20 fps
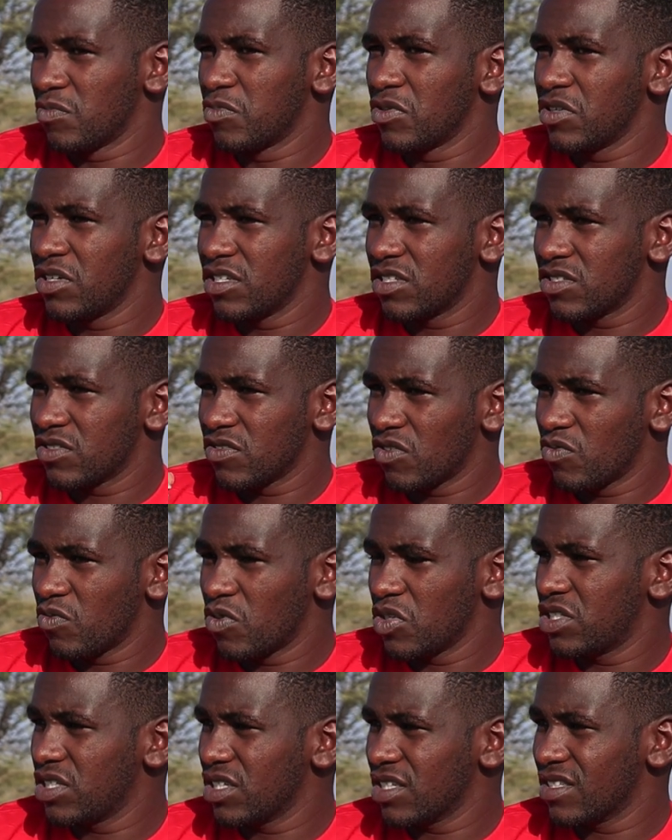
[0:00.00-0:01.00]
Nobody is
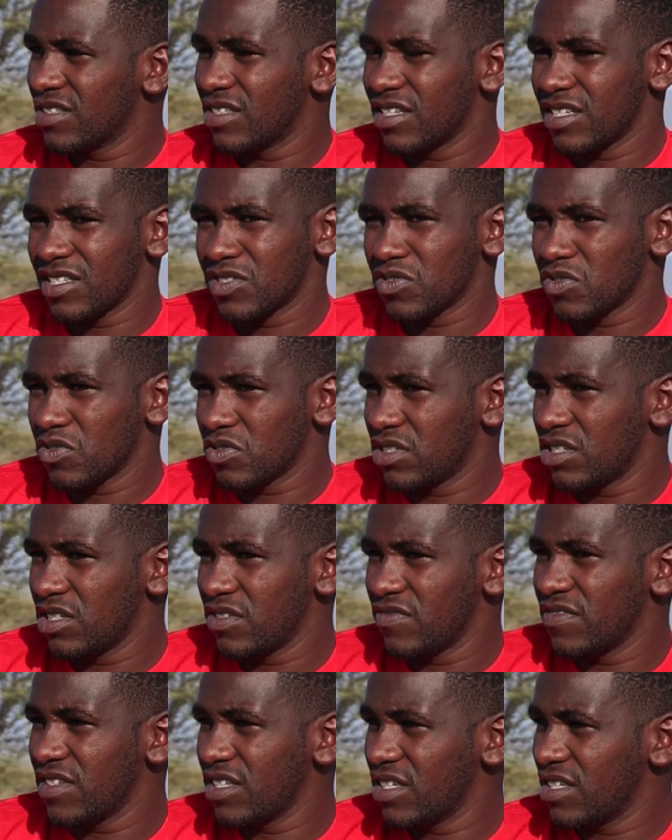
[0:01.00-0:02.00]
watching. There is no
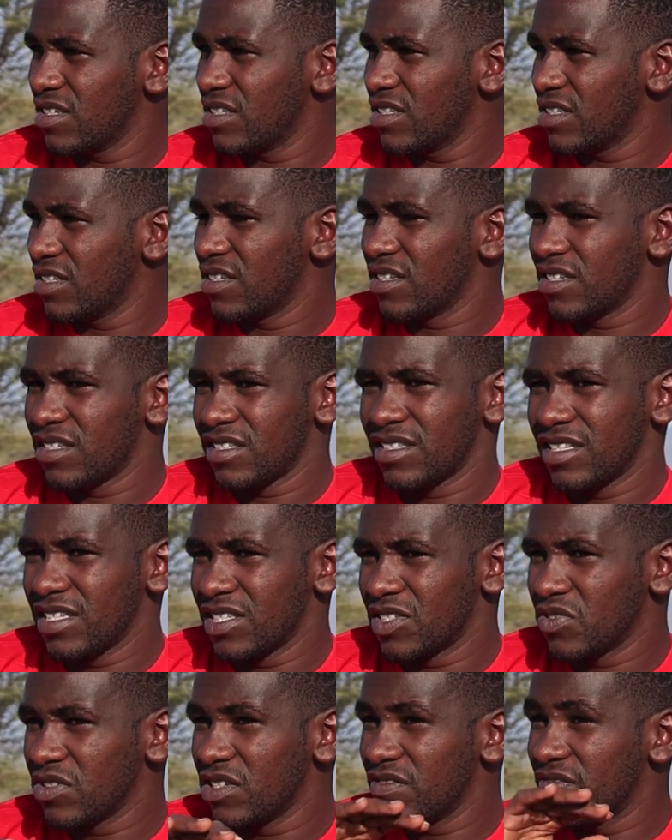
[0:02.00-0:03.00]
T V. There
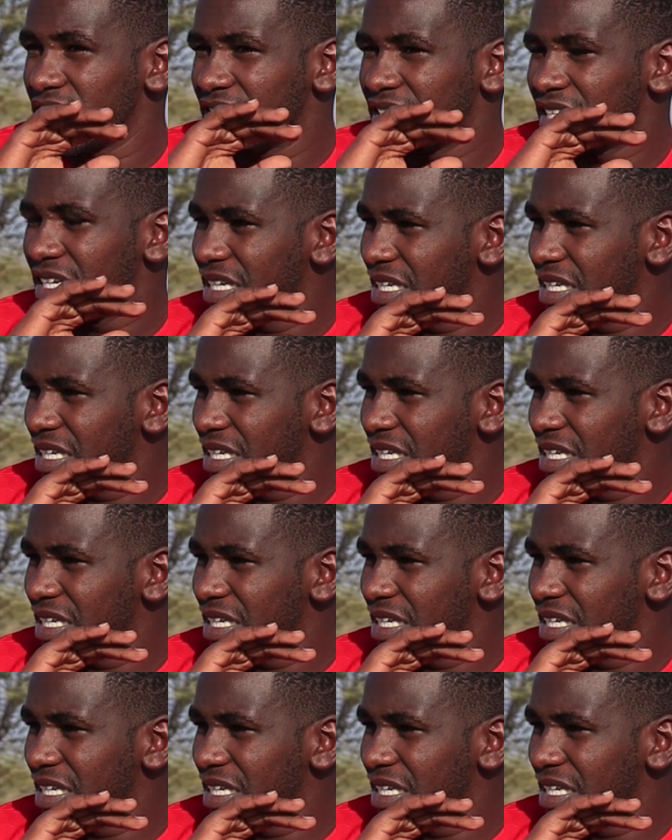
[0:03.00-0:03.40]
is no even